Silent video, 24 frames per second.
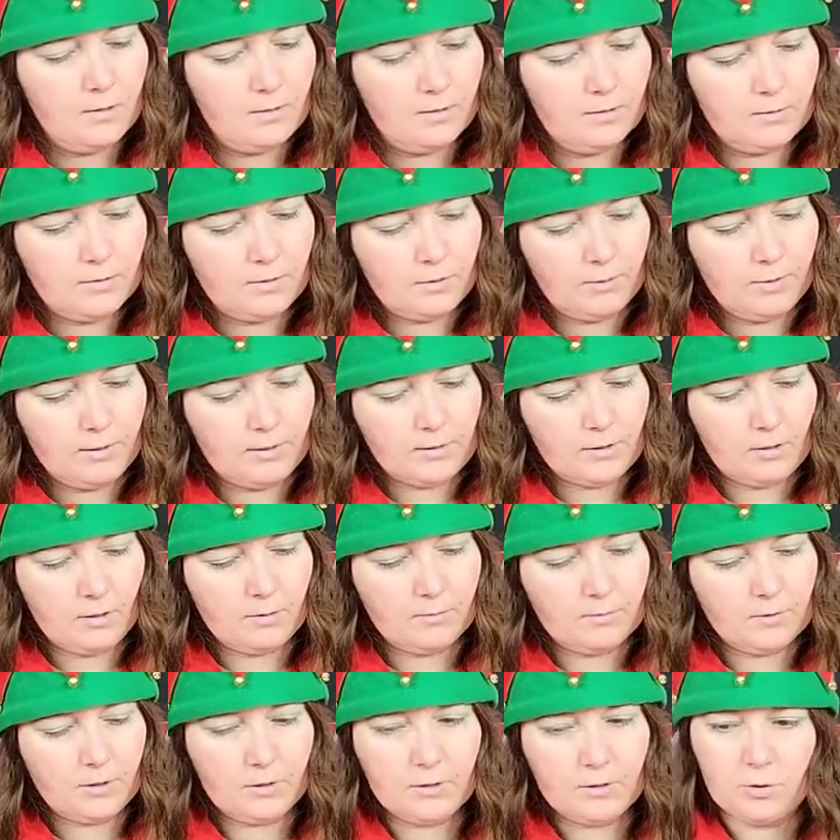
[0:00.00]
so his
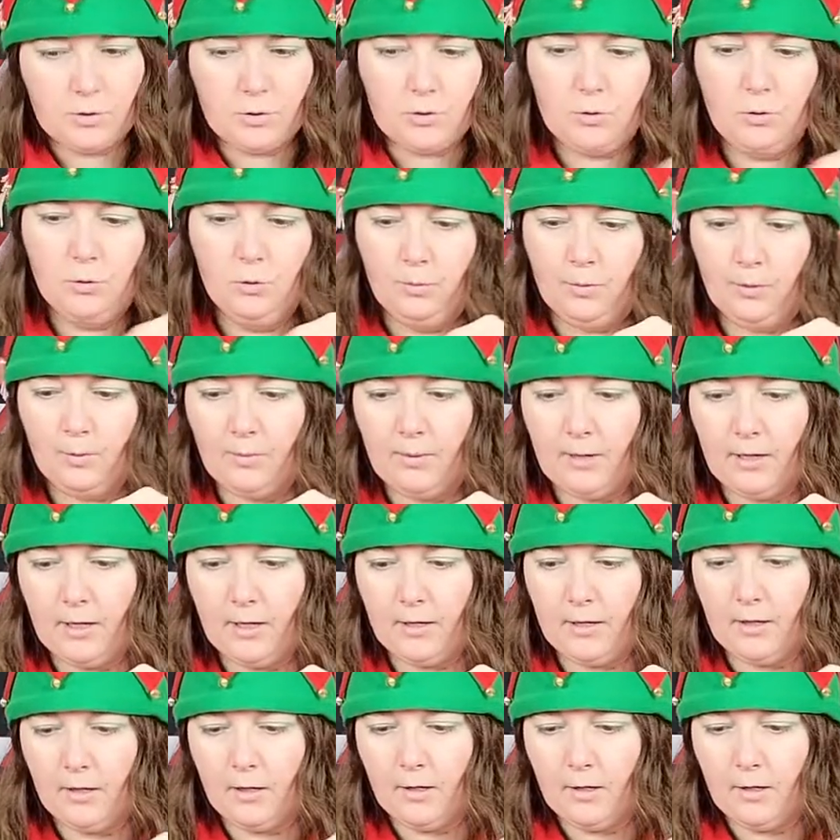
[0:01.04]
arms aren't super big.